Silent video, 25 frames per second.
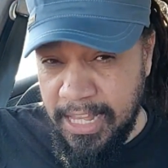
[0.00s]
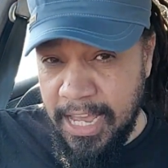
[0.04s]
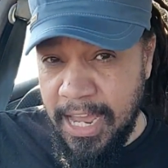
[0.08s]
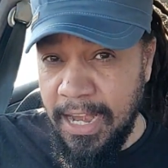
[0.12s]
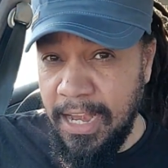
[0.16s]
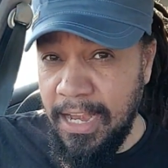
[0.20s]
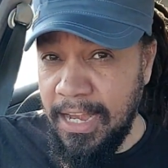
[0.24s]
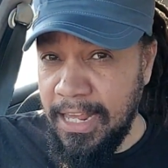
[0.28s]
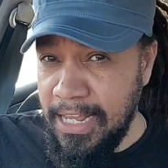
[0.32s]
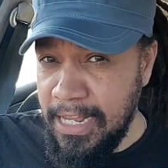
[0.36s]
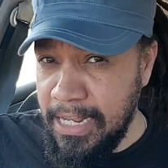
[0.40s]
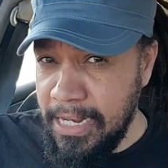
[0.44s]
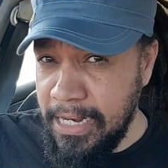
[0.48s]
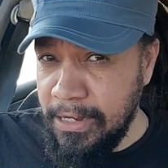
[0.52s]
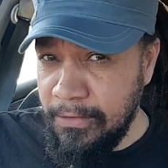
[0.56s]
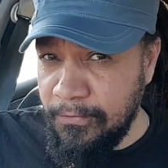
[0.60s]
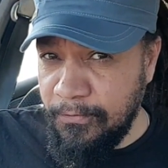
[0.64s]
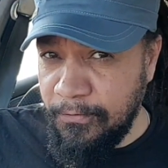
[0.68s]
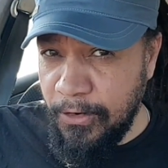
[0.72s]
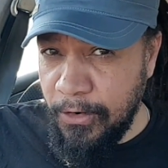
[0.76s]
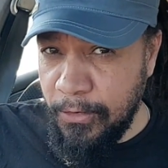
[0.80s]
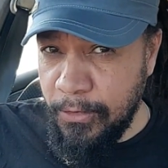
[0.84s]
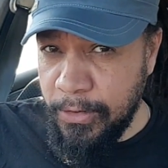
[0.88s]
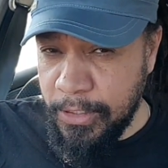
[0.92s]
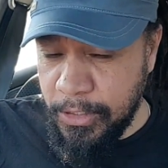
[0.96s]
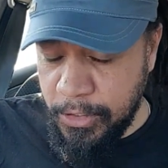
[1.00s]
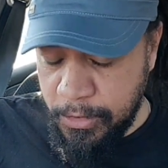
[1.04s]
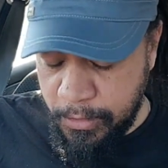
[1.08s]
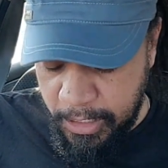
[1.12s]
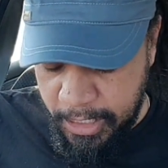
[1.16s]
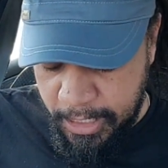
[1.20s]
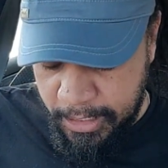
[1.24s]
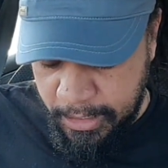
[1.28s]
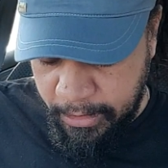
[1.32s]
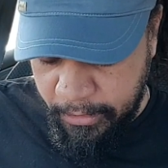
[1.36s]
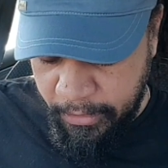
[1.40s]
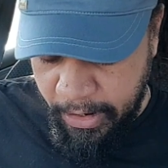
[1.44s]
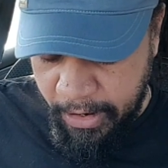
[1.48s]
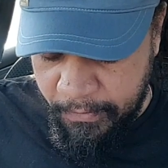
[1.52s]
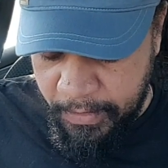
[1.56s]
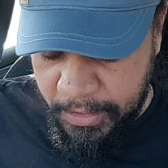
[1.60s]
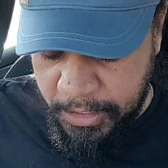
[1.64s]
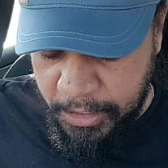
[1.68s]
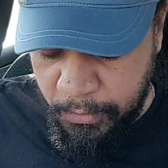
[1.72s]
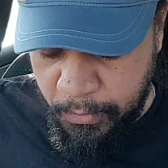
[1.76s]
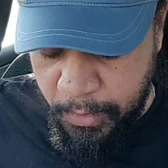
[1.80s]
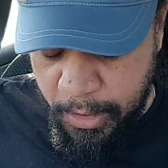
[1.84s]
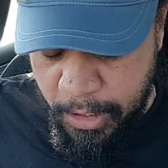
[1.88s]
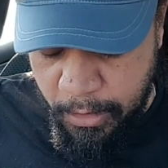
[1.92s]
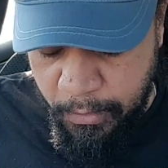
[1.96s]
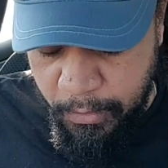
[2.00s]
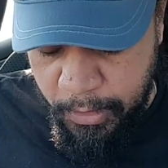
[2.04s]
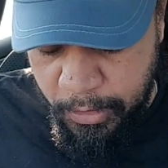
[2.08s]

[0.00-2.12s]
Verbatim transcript: that lean forward to let gravity work